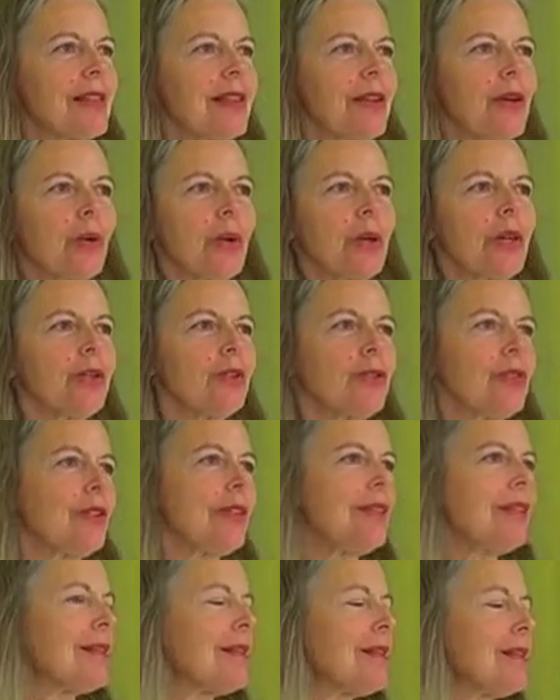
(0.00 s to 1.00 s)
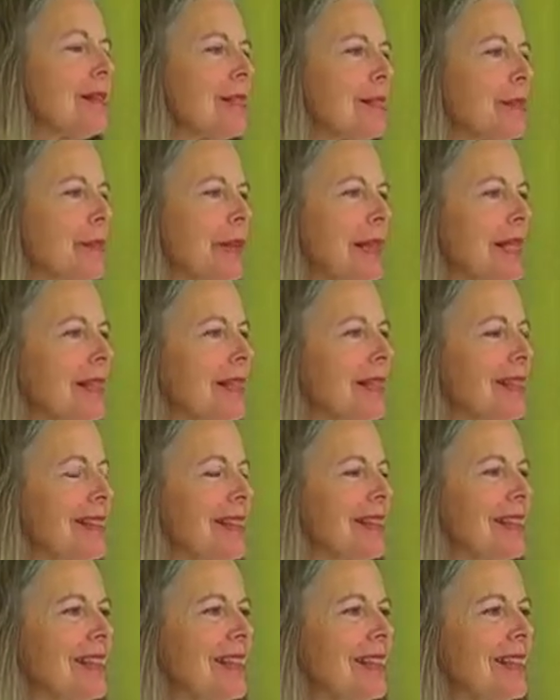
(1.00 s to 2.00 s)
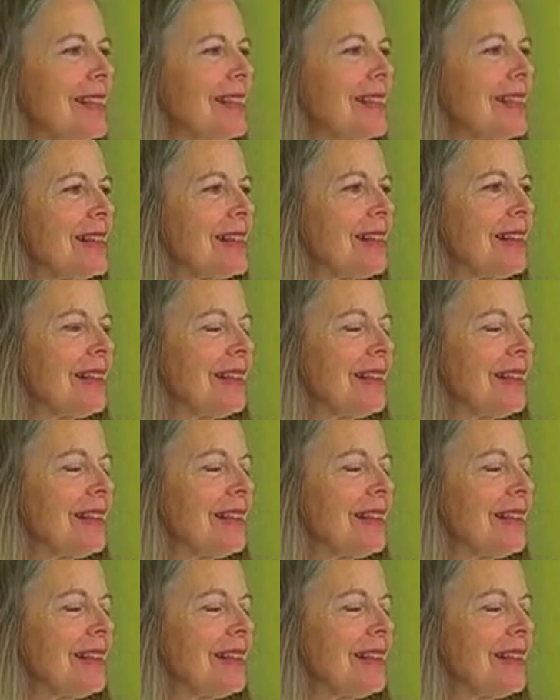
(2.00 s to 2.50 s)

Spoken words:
the origin of the species,